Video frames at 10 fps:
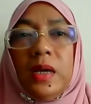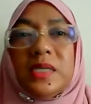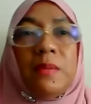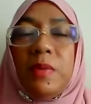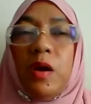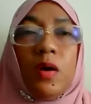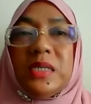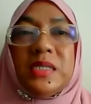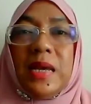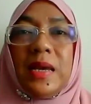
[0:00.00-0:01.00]
Some law
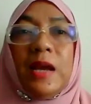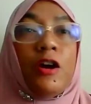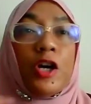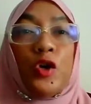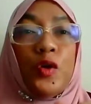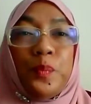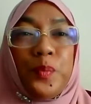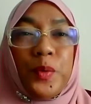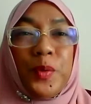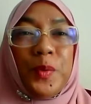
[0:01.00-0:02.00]
is like cannot
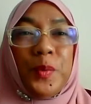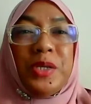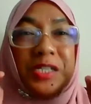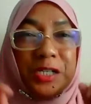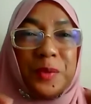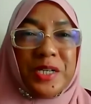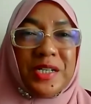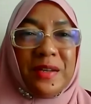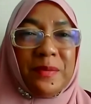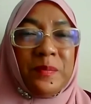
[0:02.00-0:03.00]
cope with the
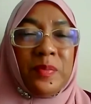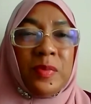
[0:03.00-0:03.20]
situation.